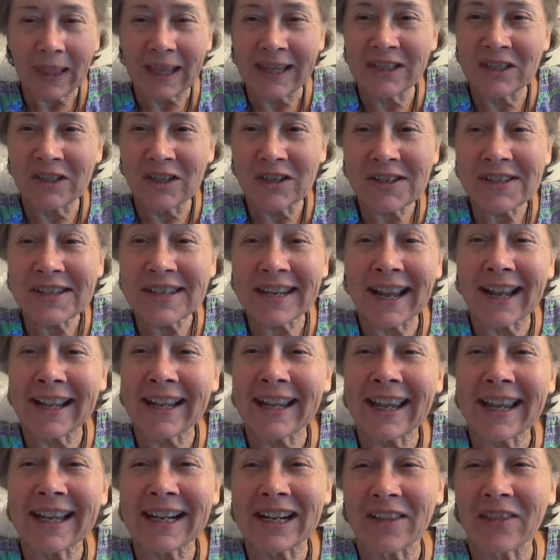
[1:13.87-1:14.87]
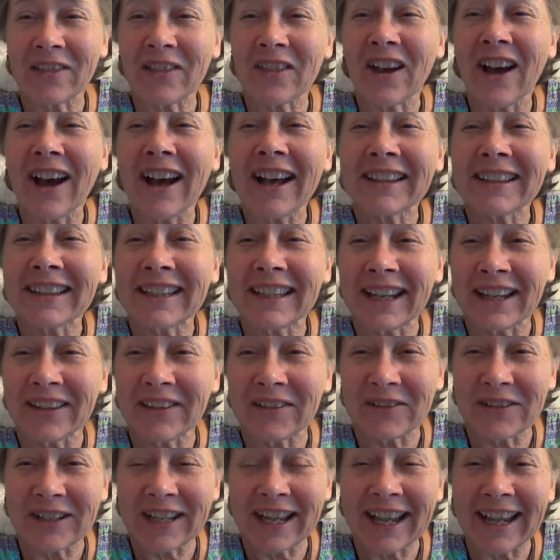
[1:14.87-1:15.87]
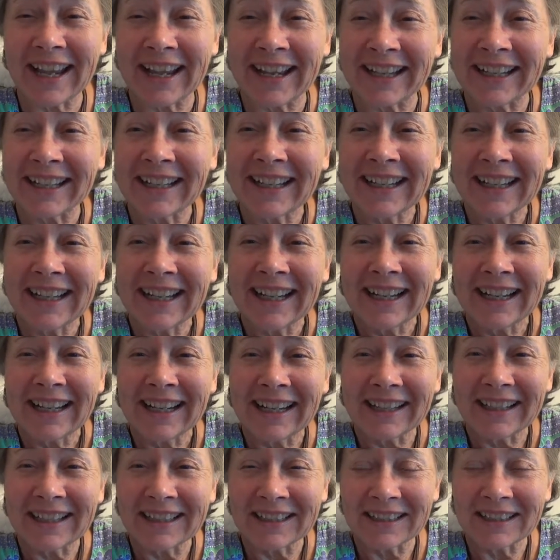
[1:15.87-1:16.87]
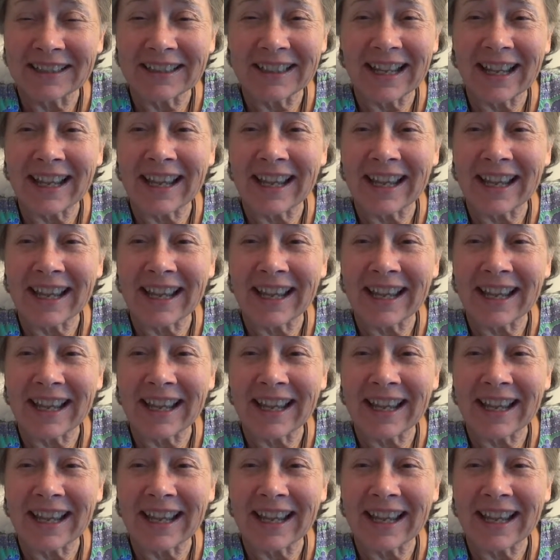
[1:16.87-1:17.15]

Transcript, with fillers: just I had a thought the other day uh,